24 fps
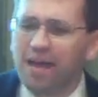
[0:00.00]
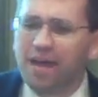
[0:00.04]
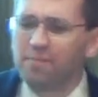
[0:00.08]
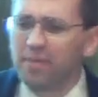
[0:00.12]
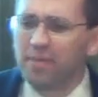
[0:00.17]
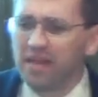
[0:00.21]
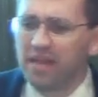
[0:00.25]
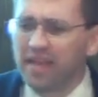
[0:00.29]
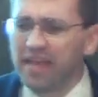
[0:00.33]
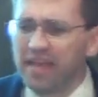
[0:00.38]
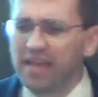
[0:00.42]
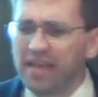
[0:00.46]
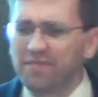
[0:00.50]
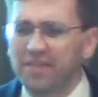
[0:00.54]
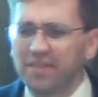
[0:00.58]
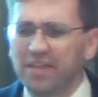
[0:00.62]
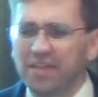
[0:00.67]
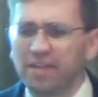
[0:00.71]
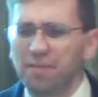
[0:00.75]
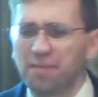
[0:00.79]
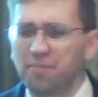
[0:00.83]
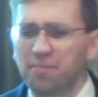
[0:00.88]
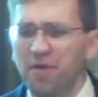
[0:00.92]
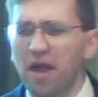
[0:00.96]
believed
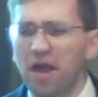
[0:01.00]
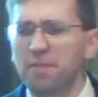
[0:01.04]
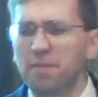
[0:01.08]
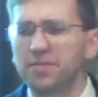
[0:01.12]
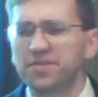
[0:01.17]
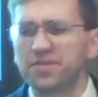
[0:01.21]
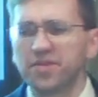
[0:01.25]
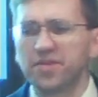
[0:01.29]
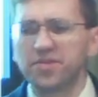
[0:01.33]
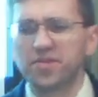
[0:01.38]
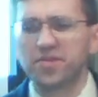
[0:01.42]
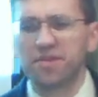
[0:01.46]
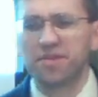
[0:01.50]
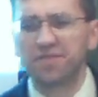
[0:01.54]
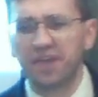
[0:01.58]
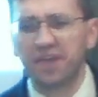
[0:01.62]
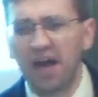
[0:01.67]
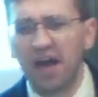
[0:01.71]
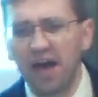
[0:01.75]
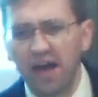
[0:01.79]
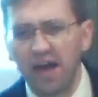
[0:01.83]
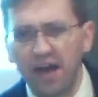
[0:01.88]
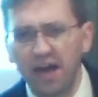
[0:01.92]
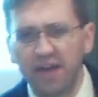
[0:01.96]
in the promises of
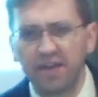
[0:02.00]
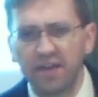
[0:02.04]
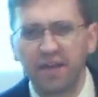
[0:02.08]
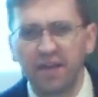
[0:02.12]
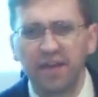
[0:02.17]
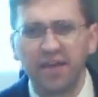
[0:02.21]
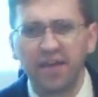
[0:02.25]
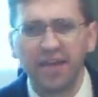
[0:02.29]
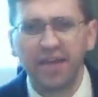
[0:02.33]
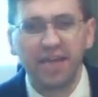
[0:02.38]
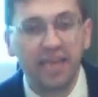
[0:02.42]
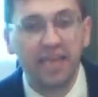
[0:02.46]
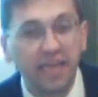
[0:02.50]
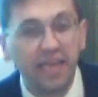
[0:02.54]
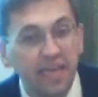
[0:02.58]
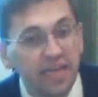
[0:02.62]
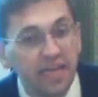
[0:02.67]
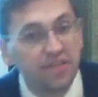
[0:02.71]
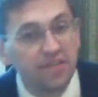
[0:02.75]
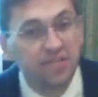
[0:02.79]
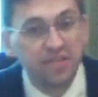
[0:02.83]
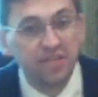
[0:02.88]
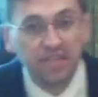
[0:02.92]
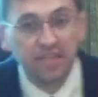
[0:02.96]
God, he
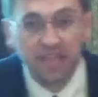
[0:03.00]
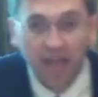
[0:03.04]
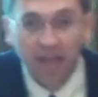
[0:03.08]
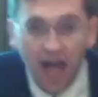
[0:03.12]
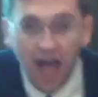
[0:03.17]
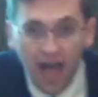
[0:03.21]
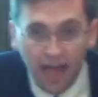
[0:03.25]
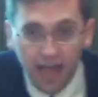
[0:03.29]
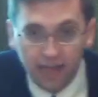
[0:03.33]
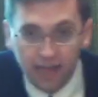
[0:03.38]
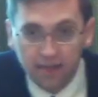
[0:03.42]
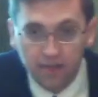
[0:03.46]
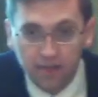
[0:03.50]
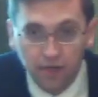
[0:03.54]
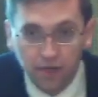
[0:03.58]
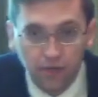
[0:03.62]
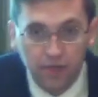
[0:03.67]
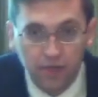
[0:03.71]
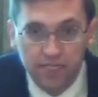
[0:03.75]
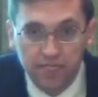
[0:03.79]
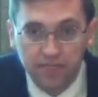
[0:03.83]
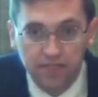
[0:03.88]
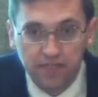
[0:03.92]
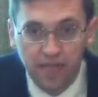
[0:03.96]
is not
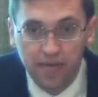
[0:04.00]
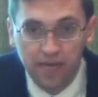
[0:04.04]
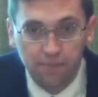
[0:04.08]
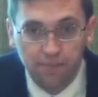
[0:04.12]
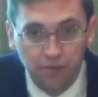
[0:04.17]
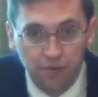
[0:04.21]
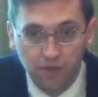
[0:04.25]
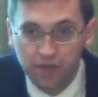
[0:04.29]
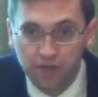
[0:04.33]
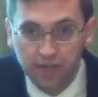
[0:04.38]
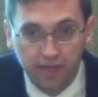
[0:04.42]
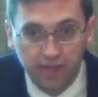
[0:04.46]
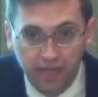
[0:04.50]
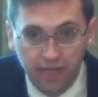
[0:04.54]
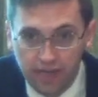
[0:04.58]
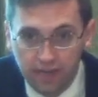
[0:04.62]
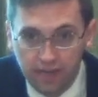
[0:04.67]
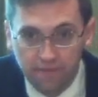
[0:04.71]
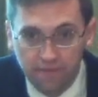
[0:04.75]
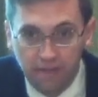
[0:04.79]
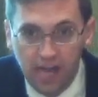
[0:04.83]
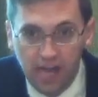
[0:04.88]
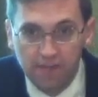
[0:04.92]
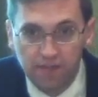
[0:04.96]
going to that brook and
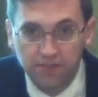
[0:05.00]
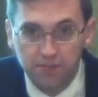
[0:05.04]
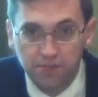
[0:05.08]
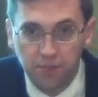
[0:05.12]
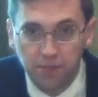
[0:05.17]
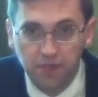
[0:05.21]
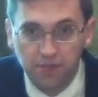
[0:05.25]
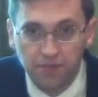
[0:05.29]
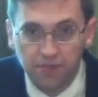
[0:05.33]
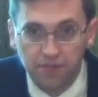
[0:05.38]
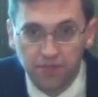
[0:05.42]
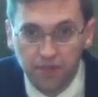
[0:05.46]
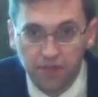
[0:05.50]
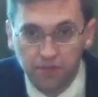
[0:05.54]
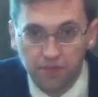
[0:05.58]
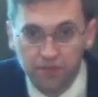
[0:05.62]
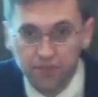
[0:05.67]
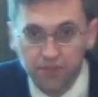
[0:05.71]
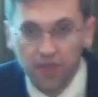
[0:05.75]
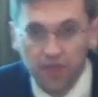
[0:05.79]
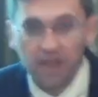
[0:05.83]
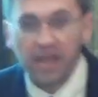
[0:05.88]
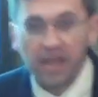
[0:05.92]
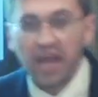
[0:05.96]
getting five small
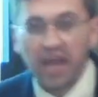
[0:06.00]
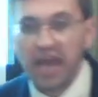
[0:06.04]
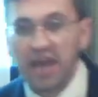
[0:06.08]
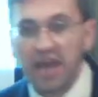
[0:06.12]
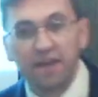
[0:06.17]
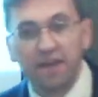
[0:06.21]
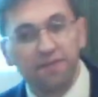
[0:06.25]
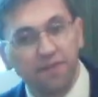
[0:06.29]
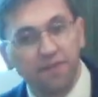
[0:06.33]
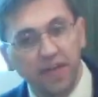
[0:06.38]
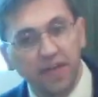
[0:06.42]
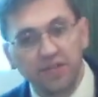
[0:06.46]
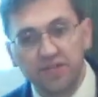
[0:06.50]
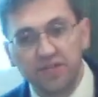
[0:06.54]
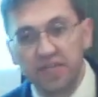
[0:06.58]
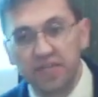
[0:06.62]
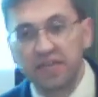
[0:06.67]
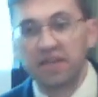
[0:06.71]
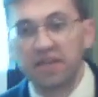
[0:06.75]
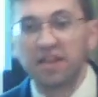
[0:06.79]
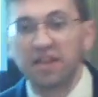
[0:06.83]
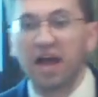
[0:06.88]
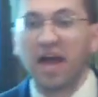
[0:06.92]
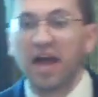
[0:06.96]
stones and facing
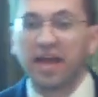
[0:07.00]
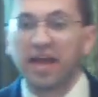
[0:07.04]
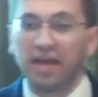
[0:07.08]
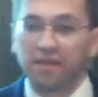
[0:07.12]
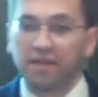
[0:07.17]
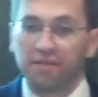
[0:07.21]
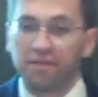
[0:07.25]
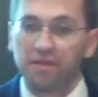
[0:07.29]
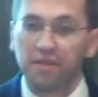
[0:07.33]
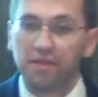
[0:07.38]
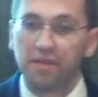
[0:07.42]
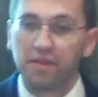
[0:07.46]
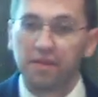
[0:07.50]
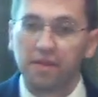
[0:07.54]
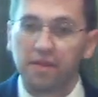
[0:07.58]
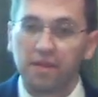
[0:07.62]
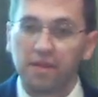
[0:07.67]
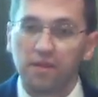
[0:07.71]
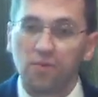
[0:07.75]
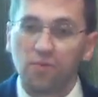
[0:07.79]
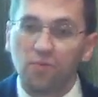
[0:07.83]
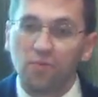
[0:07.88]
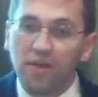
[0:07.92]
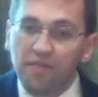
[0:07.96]
Goliath
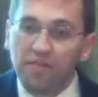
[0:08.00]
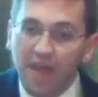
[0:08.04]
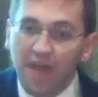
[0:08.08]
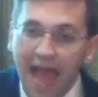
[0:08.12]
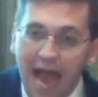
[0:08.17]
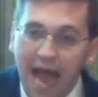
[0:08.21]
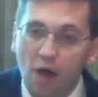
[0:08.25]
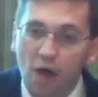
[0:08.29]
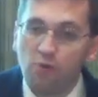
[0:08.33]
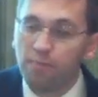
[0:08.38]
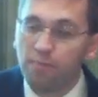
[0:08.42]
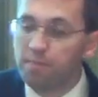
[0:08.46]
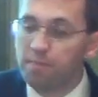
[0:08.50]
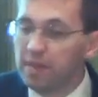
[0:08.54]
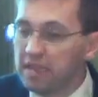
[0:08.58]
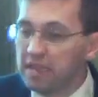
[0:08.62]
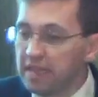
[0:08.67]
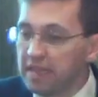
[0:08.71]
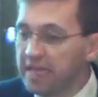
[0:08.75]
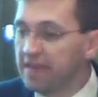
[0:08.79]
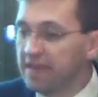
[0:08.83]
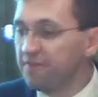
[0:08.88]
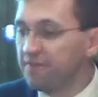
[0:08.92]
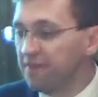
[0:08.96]
without
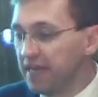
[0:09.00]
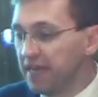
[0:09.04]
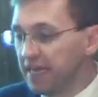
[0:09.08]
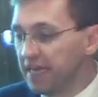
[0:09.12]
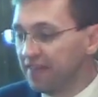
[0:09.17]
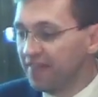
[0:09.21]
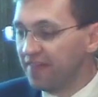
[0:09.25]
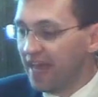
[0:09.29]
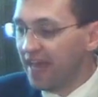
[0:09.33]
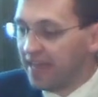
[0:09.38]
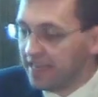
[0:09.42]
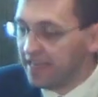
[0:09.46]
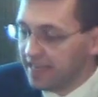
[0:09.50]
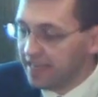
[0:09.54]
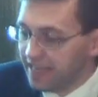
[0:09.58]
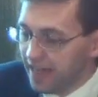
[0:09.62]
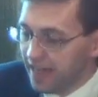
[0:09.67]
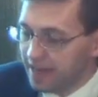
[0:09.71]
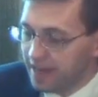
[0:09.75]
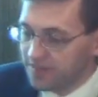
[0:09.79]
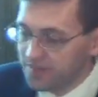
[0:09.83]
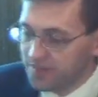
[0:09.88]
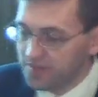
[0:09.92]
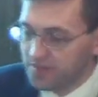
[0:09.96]
believing that,
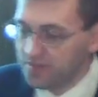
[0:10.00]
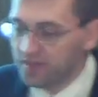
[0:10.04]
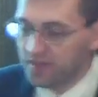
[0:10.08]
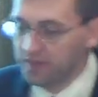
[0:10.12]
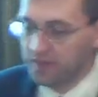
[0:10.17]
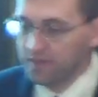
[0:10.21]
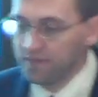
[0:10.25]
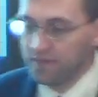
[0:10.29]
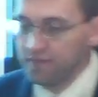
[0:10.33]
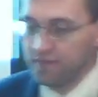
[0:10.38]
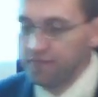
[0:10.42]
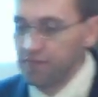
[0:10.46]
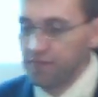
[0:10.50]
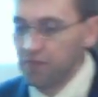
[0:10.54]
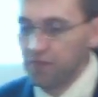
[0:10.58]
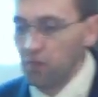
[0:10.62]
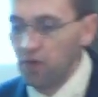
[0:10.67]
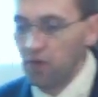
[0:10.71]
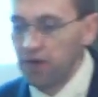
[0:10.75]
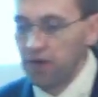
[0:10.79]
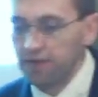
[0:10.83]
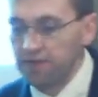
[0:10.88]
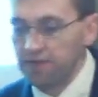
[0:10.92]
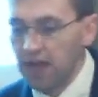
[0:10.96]
yes, the
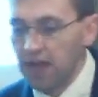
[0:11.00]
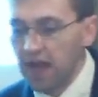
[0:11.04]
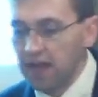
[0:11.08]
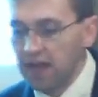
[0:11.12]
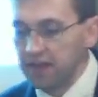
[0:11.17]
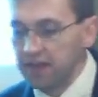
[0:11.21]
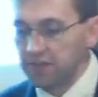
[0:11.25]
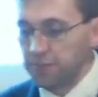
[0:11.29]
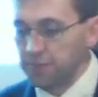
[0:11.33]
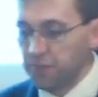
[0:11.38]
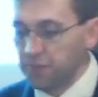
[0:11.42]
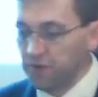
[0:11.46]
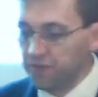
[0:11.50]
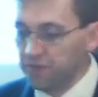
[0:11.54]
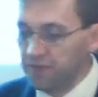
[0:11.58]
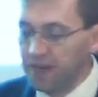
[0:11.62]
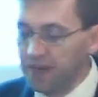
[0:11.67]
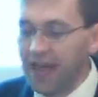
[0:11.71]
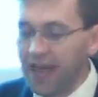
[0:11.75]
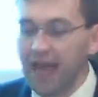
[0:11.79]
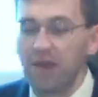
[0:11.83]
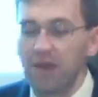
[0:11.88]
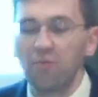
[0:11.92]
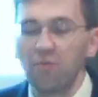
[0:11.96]
word of God is
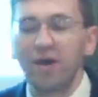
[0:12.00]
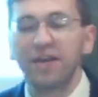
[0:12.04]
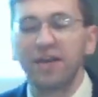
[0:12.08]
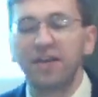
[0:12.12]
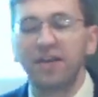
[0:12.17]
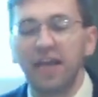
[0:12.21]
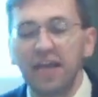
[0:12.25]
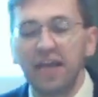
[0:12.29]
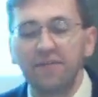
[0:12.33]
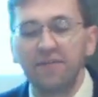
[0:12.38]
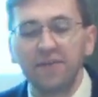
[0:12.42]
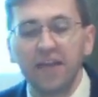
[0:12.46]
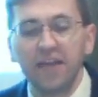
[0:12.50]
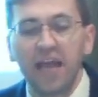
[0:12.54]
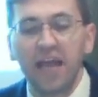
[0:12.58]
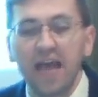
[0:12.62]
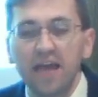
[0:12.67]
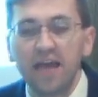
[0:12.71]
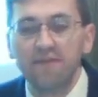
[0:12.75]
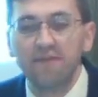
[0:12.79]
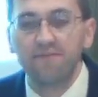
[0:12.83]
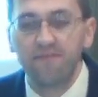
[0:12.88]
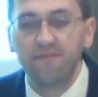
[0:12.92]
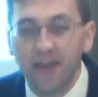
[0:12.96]
proven. And when David
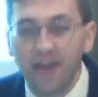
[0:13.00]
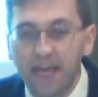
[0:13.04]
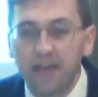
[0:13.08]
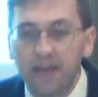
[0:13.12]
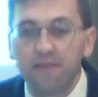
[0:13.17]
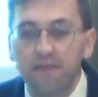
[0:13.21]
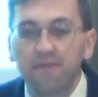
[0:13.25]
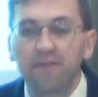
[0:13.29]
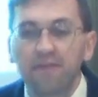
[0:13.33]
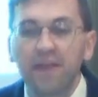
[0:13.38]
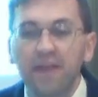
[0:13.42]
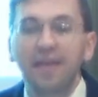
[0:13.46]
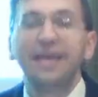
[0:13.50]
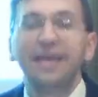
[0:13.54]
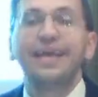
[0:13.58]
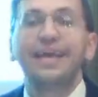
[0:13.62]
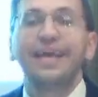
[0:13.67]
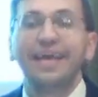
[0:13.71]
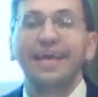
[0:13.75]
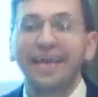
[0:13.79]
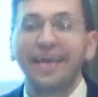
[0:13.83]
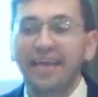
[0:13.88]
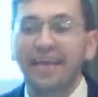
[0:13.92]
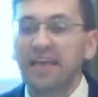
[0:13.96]
had faith,
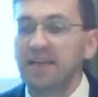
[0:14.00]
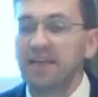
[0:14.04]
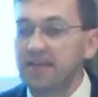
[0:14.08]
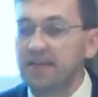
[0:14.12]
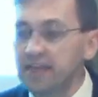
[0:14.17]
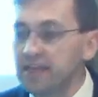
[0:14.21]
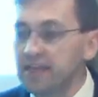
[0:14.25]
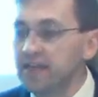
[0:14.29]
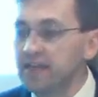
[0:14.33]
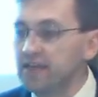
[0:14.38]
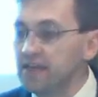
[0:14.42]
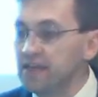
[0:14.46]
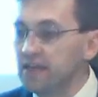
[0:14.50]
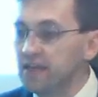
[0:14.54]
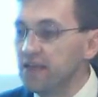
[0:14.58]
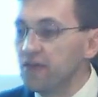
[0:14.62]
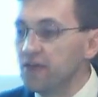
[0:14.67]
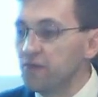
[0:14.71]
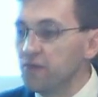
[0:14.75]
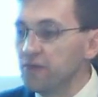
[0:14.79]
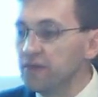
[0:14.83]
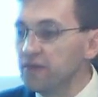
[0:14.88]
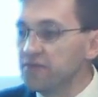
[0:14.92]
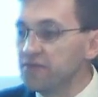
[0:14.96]
he
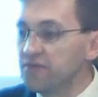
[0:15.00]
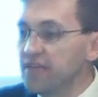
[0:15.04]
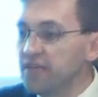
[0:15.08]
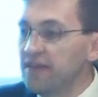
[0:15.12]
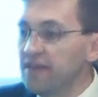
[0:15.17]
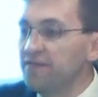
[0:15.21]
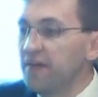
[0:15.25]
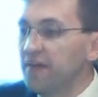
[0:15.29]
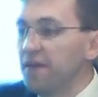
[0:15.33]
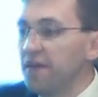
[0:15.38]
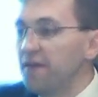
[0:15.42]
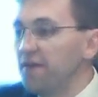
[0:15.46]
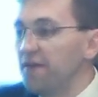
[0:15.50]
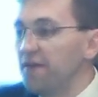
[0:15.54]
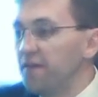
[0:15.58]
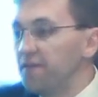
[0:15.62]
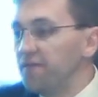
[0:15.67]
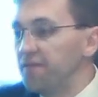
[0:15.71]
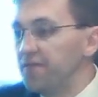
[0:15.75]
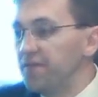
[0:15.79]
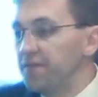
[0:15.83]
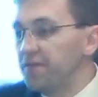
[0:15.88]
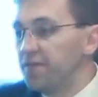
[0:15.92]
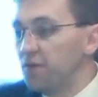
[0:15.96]
did receive
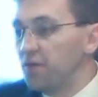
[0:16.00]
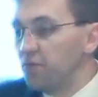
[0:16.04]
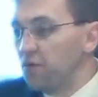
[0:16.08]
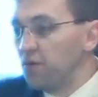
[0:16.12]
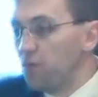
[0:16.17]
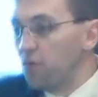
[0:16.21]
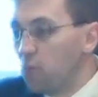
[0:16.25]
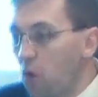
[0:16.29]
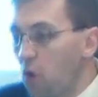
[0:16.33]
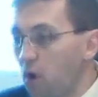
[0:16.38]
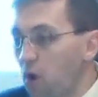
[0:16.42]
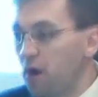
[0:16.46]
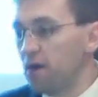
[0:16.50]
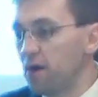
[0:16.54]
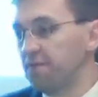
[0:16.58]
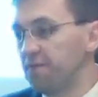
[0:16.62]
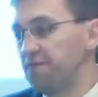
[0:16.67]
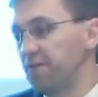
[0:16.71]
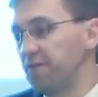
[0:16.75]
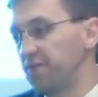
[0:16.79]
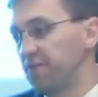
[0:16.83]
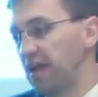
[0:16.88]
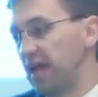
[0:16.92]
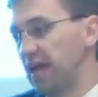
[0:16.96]
the reward
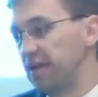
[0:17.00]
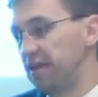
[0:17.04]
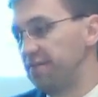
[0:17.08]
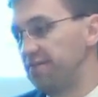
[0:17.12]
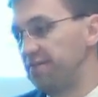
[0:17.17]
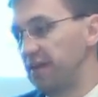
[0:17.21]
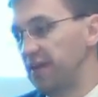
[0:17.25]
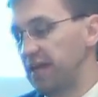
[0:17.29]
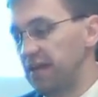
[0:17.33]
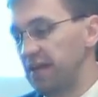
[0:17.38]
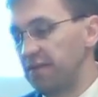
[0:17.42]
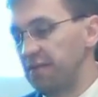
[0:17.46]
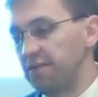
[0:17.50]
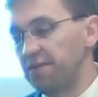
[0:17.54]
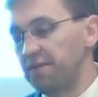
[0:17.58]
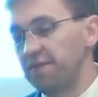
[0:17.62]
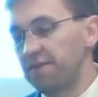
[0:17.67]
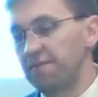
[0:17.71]
for that faith.